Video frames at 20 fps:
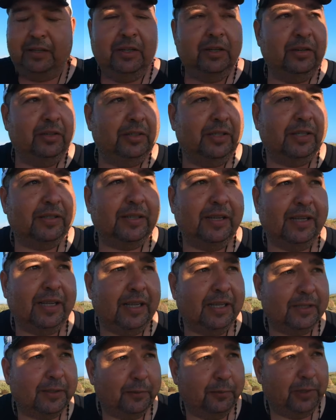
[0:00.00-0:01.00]
you know, just in
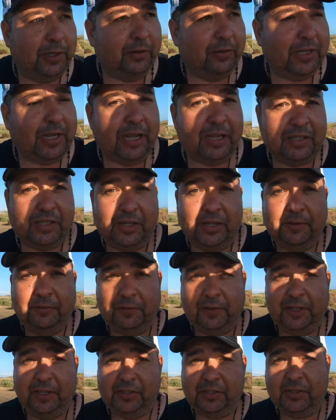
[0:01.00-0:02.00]
case if we don't catch any
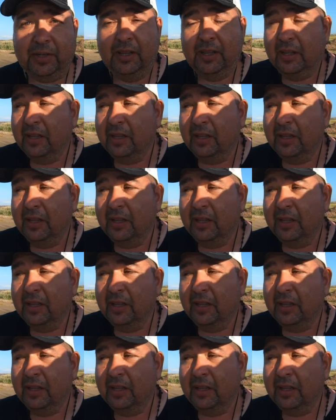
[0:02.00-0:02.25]
fish,